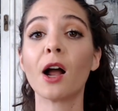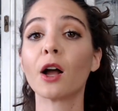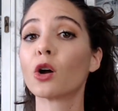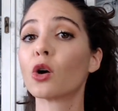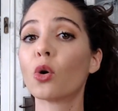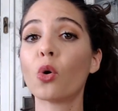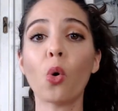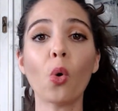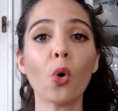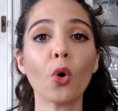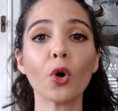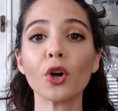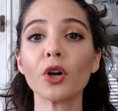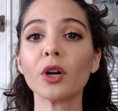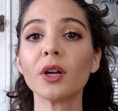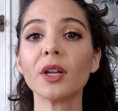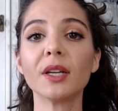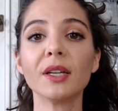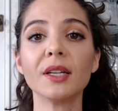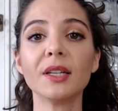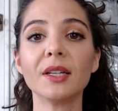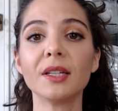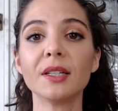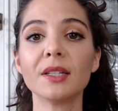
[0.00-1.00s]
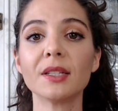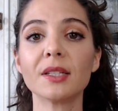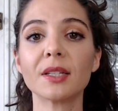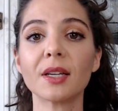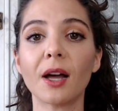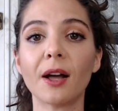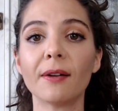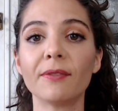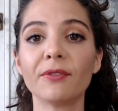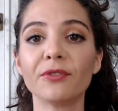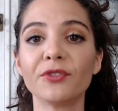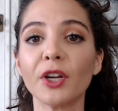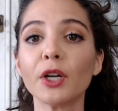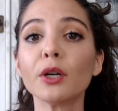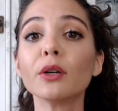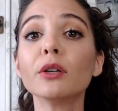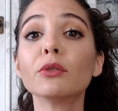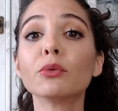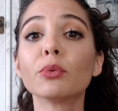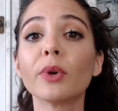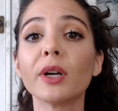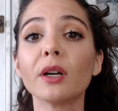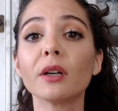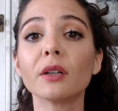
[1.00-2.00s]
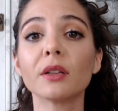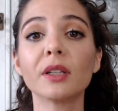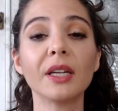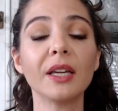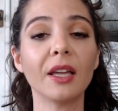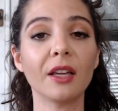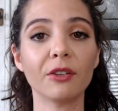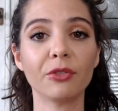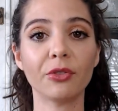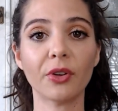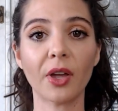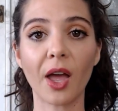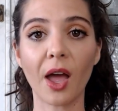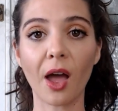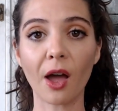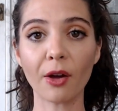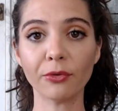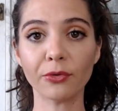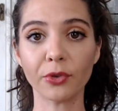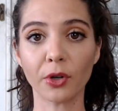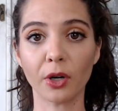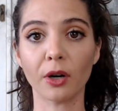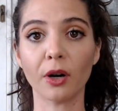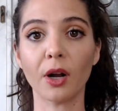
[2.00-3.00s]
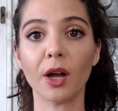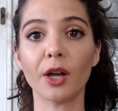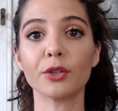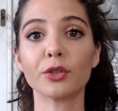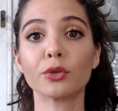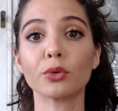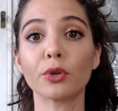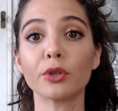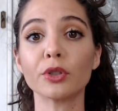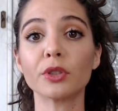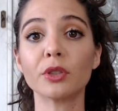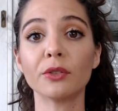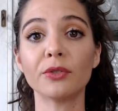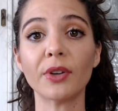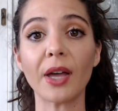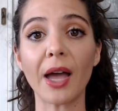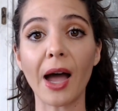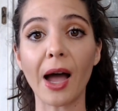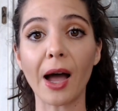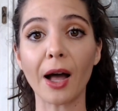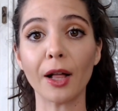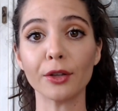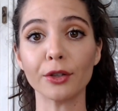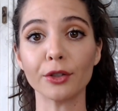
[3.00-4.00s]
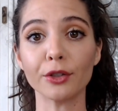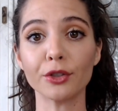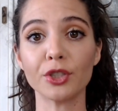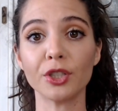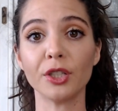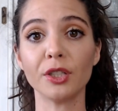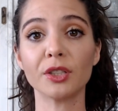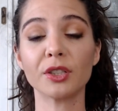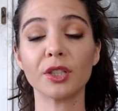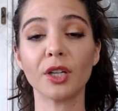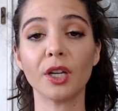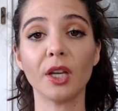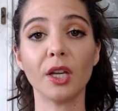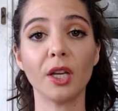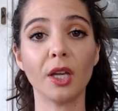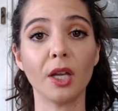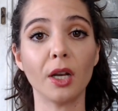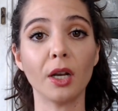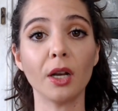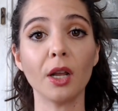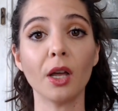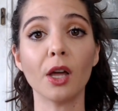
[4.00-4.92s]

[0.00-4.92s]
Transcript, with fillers: Corn is um, very rarely, if ever, a source of allergies in